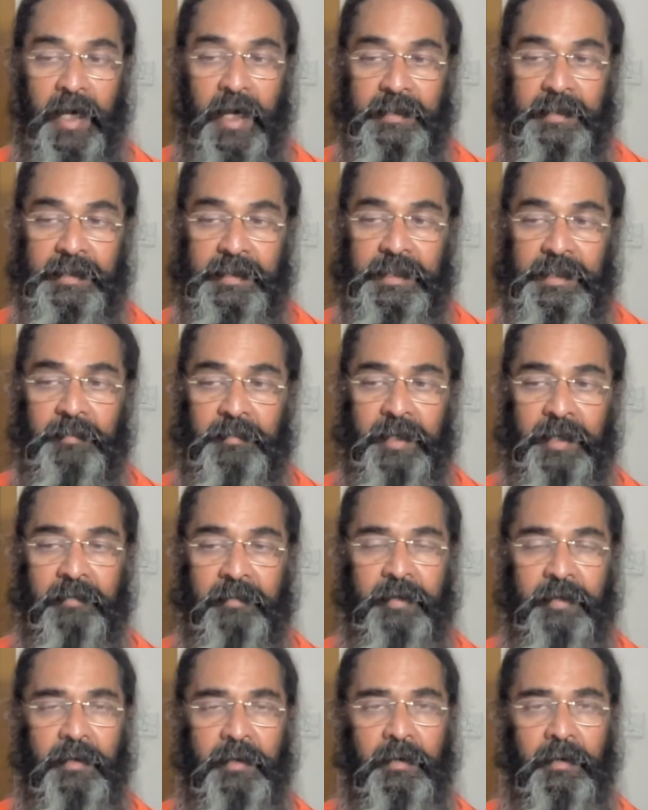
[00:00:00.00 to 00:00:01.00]

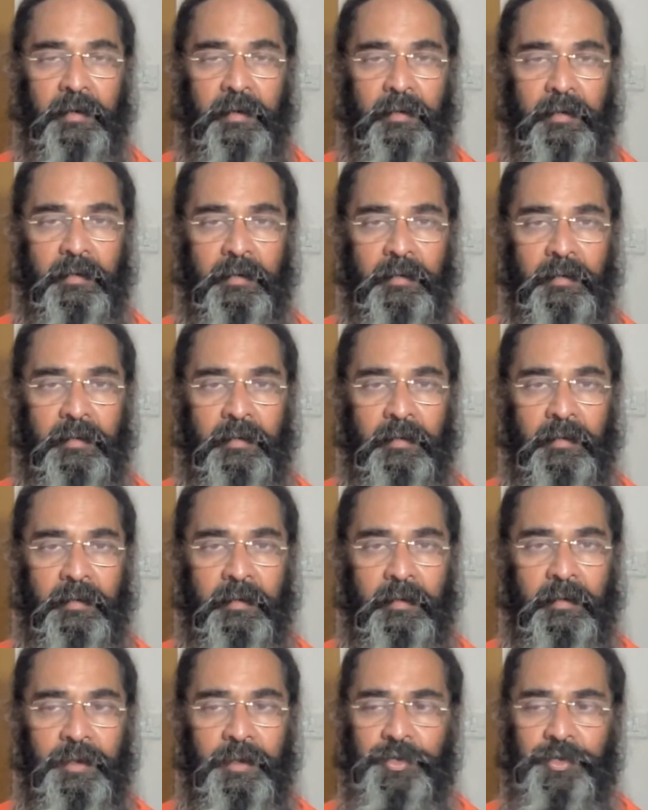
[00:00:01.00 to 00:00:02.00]
Tajyameva.
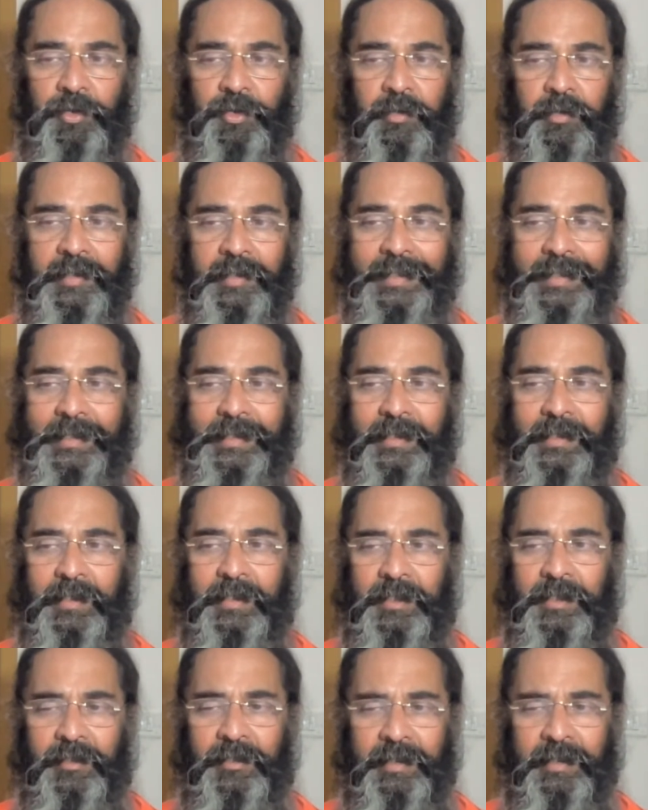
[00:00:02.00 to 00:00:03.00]
You should
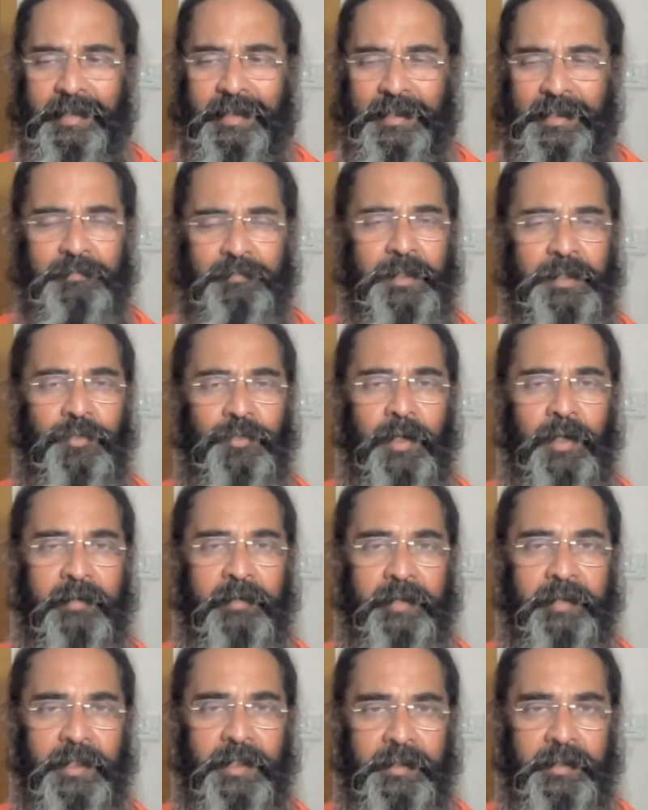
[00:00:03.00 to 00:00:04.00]
dismiss
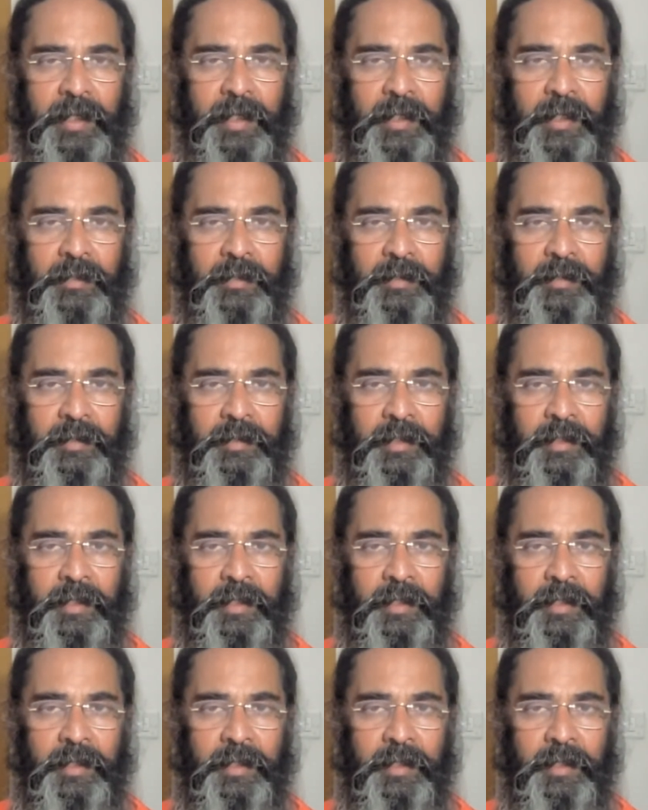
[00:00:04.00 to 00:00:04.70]
whatever he says.